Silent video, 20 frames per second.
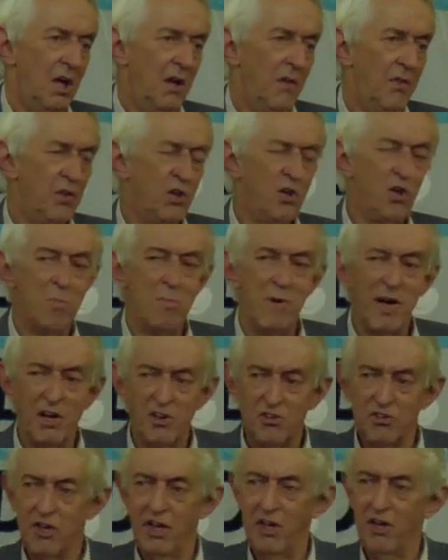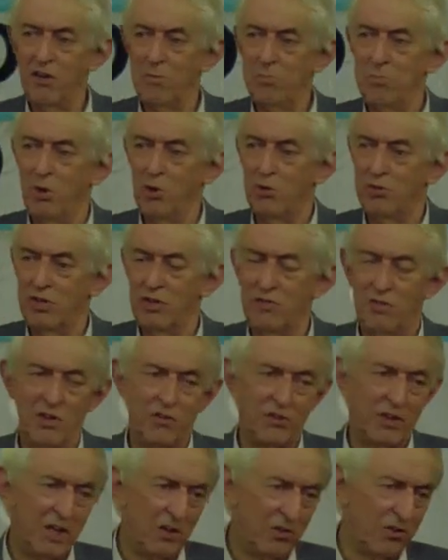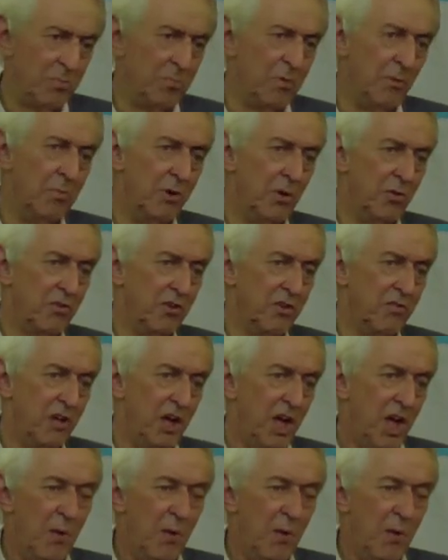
The humanitarian motive is the ultimate motive.